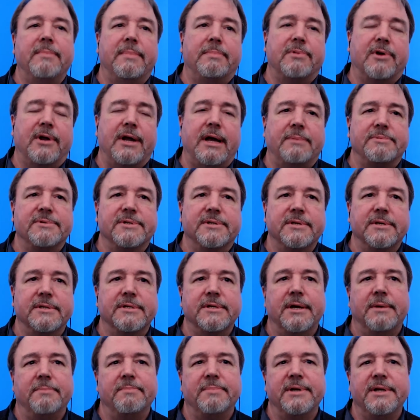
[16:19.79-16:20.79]
Perhaps this
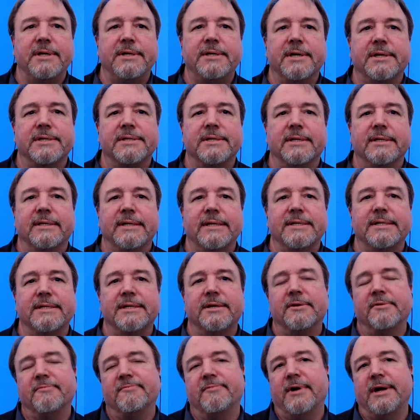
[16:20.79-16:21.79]
company doesn't list
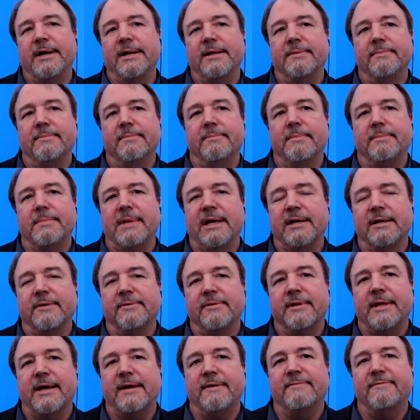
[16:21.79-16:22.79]
it or make it
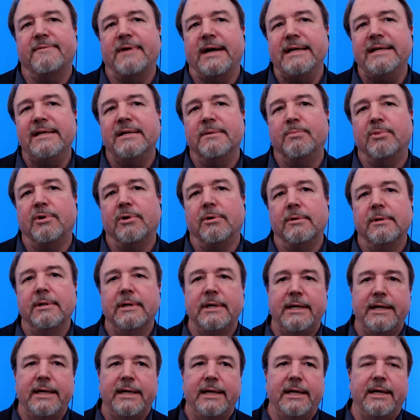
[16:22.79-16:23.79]
that findable
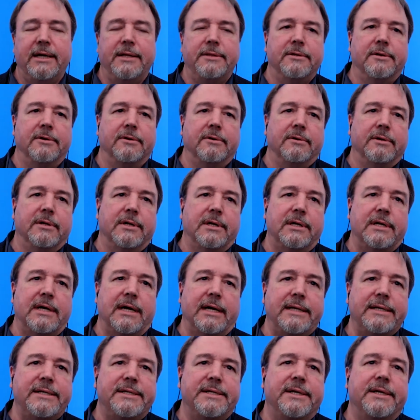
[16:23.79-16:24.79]
in their
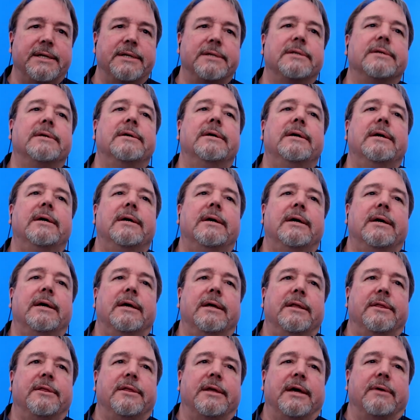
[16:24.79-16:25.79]
content
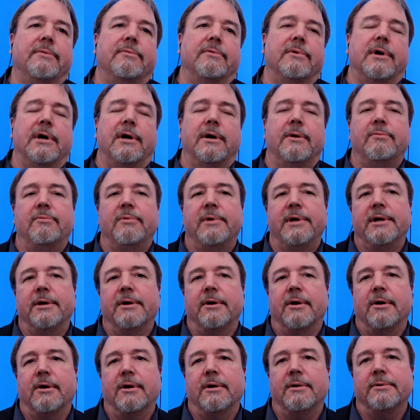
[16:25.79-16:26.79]
that we
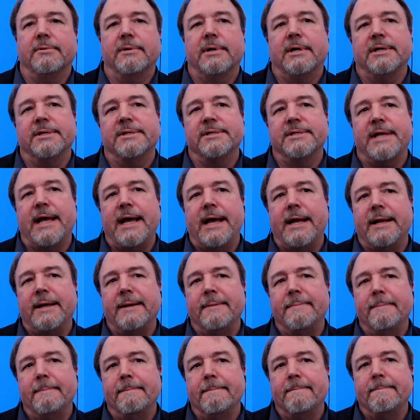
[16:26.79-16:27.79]
are scanning.